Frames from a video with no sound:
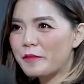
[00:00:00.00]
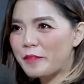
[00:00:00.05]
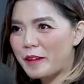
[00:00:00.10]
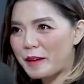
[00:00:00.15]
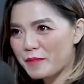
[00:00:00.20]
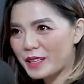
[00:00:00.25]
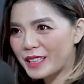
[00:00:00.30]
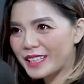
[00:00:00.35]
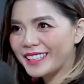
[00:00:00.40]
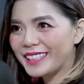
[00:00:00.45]

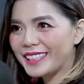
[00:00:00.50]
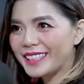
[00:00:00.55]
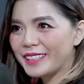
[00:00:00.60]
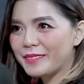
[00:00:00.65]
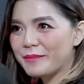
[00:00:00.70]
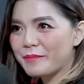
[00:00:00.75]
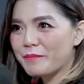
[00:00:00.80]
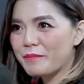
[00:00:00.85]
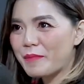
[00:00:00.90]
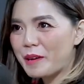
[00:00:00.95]
family
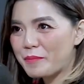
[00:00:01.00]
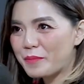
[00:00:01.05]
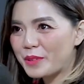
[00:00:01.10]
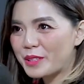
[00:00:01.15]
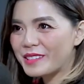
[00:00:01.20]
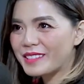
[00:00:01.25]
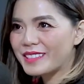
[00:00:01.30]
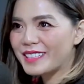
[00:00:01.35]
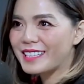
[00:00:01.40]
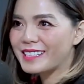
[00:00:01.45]

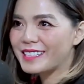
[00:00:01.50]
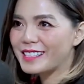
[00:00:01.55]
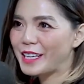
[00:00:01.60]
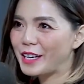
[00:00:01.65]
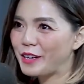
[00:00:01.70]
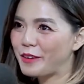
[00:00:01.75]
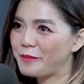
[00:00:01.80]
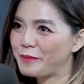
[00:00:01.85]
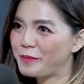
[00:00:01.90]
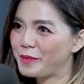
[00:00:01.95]
members
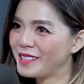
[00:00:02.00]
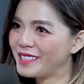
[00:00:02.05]
instead of